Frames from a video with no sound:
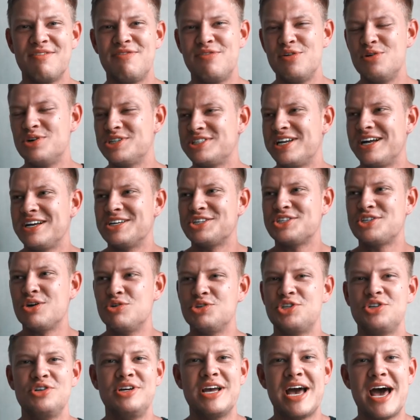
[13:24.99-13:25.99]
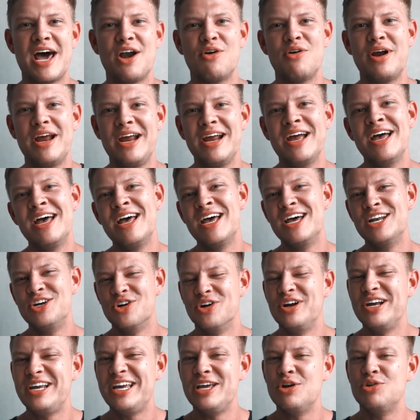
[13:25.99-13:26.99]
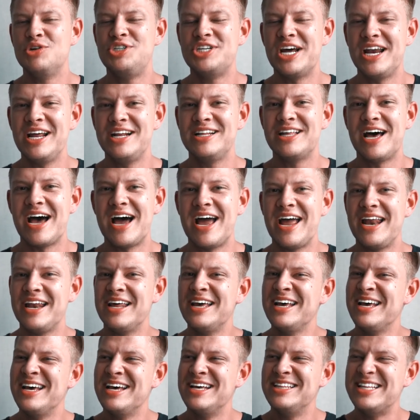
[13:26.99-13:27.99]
Food is like a social gathering during a ketogenic diet.